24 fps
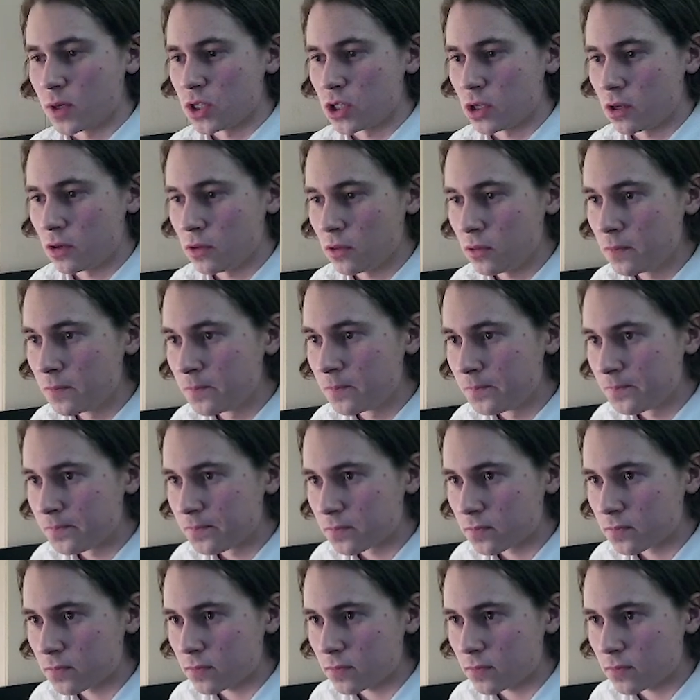channel.
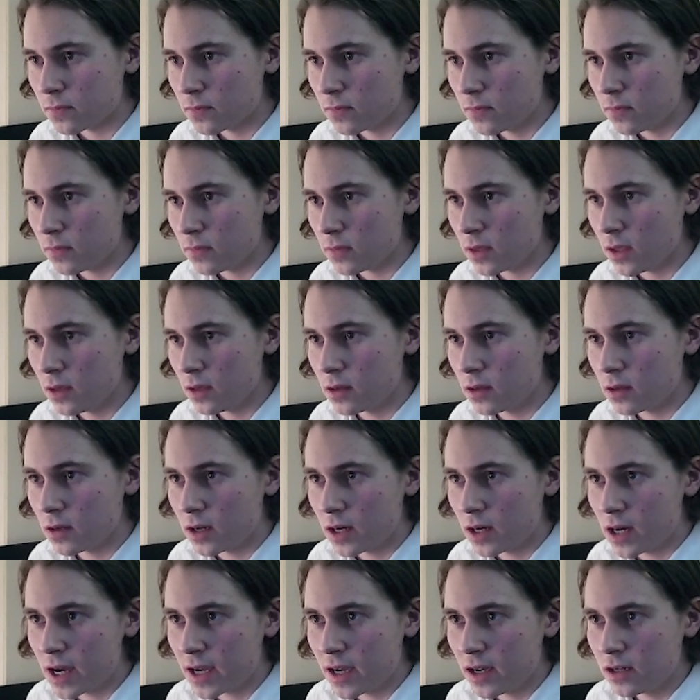
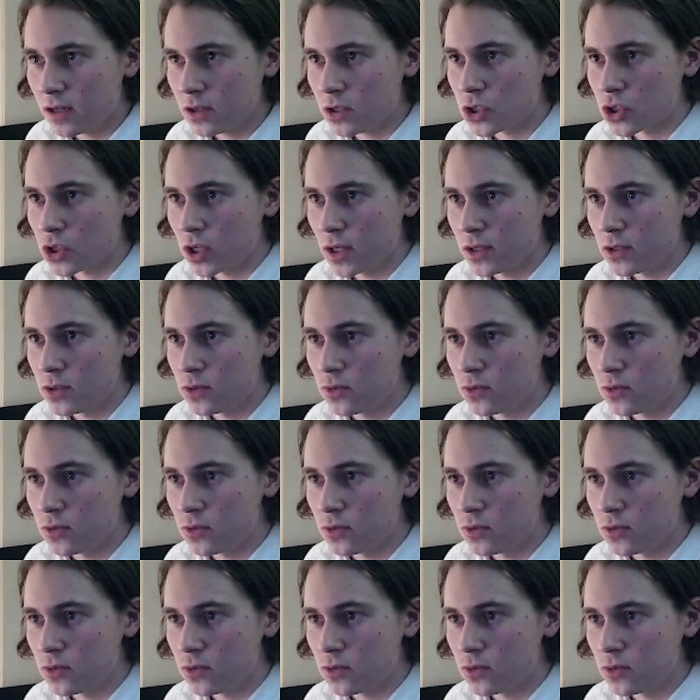I kind of tried to